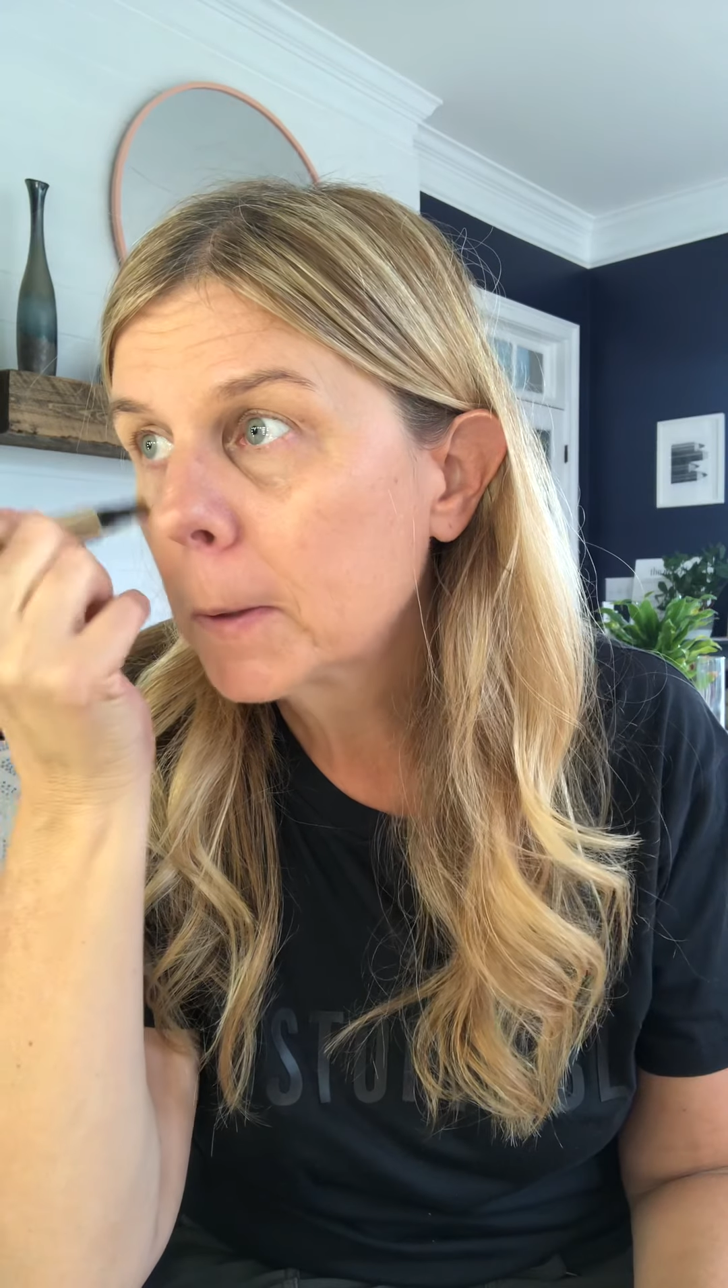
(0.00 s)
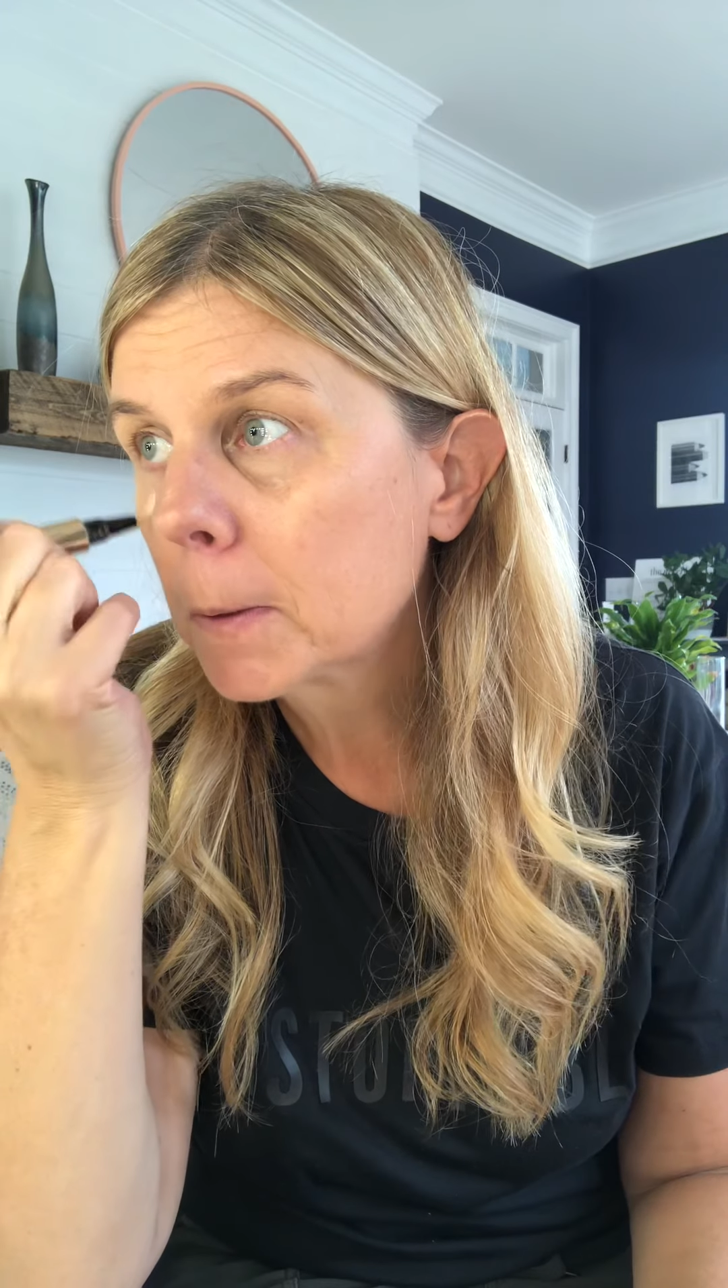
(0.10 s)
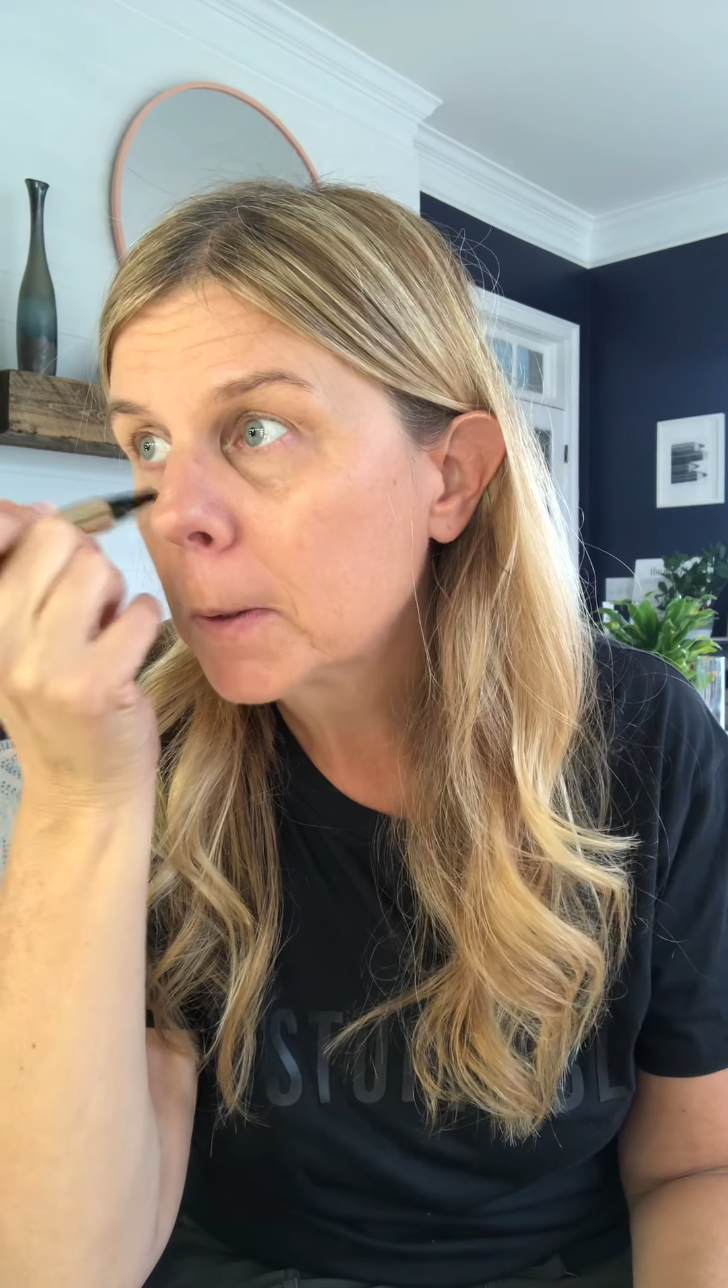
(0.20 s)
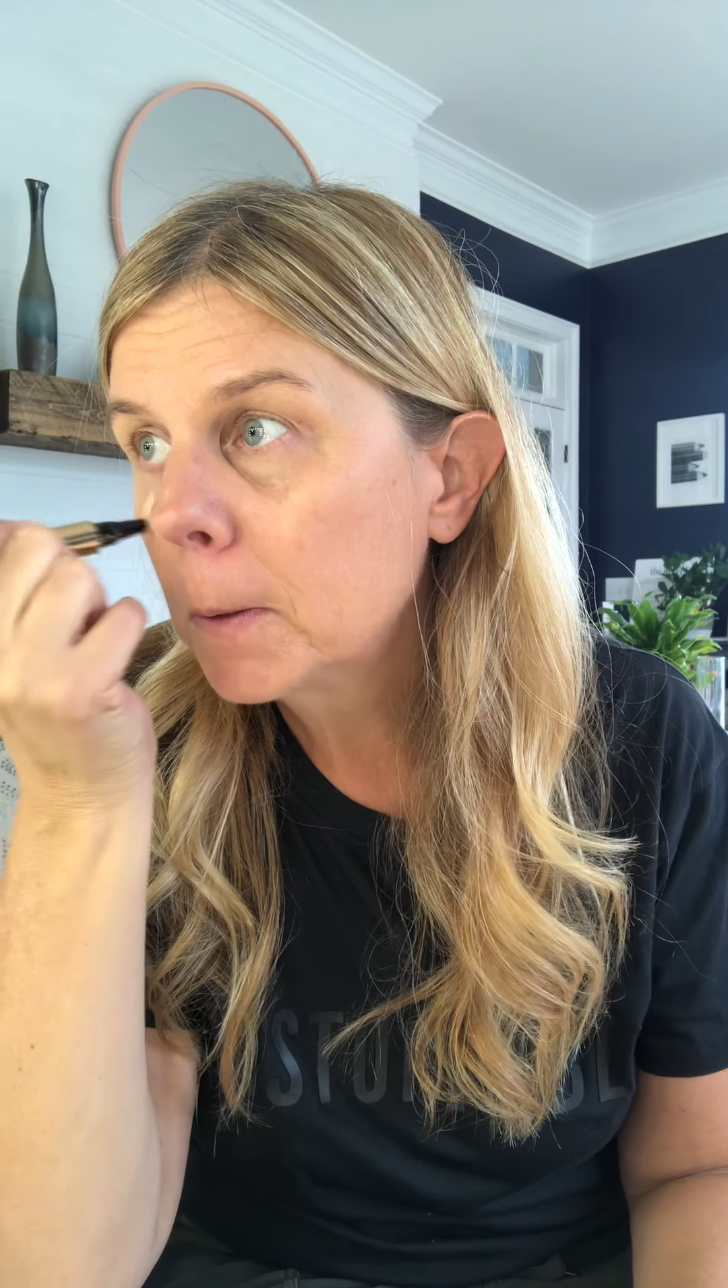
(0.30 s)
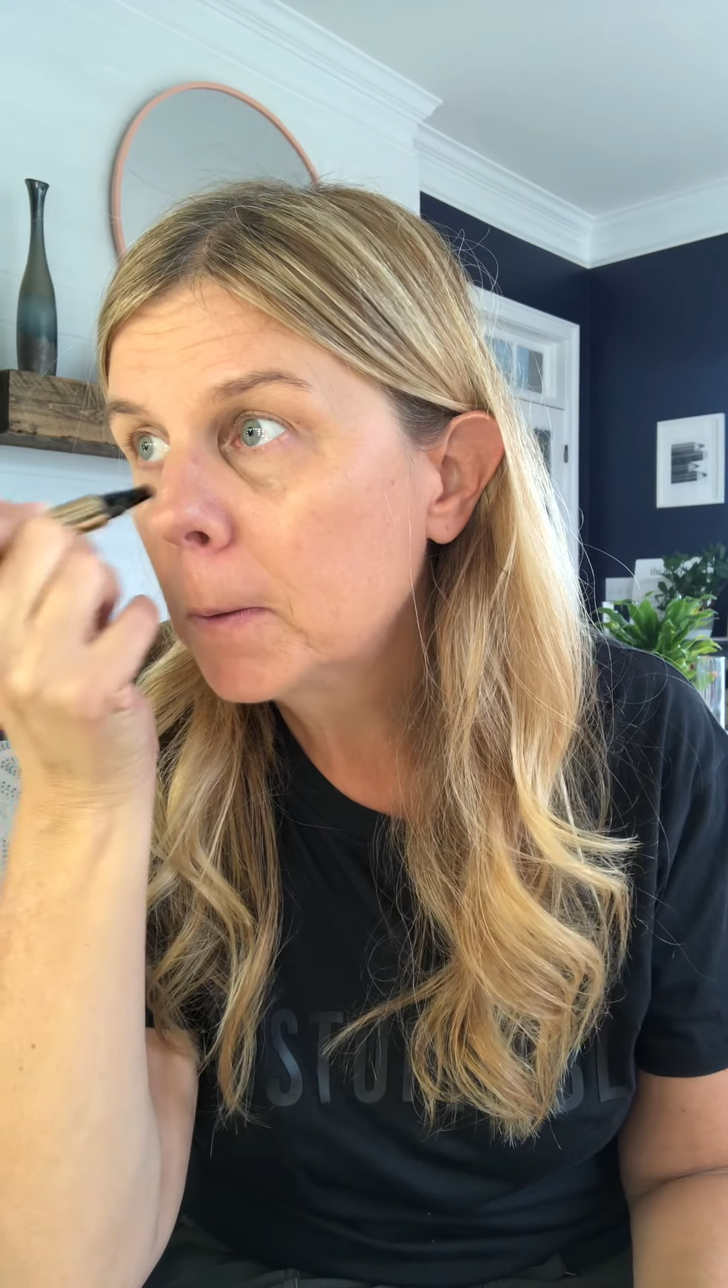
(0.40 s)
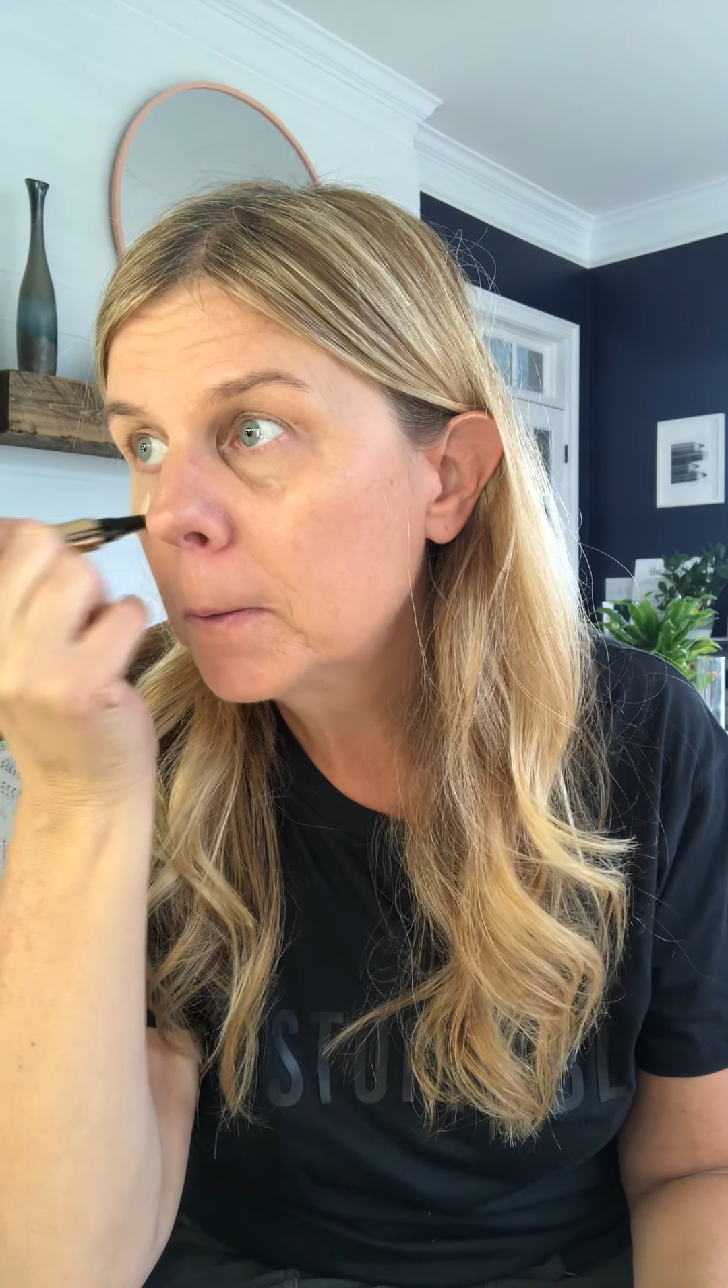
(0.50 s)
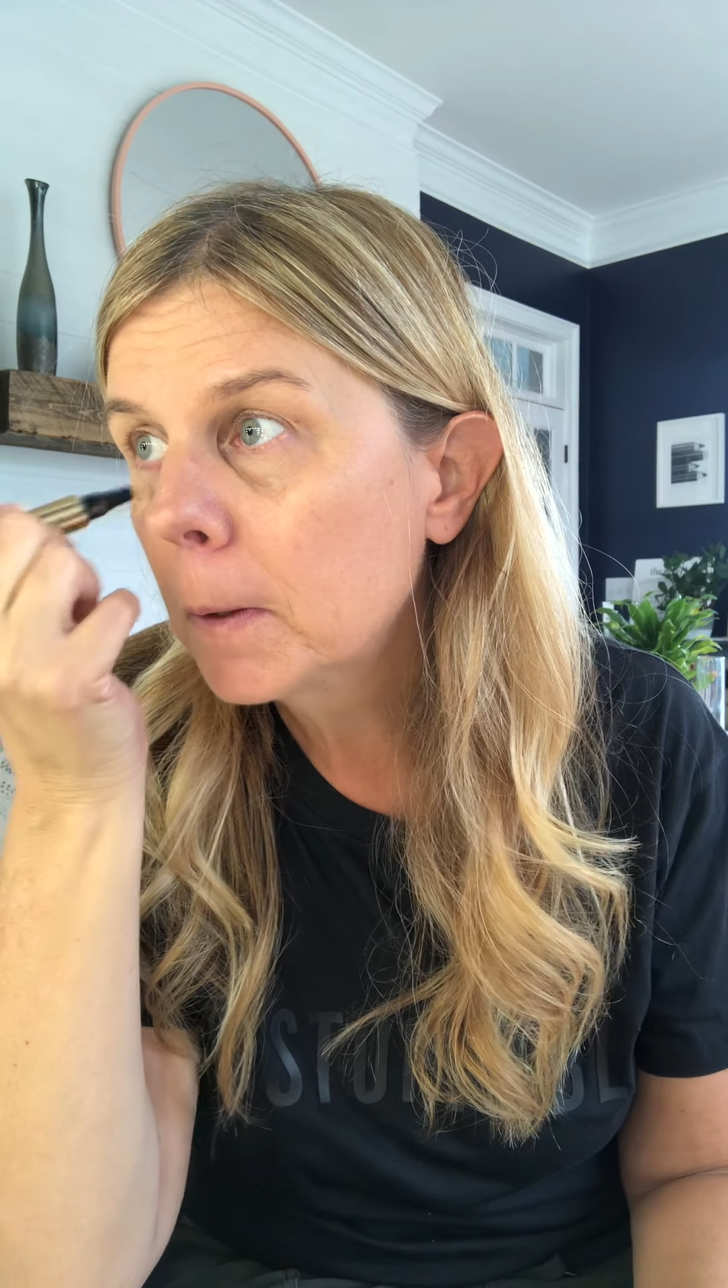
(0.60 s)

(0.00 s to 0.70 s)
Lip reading: circles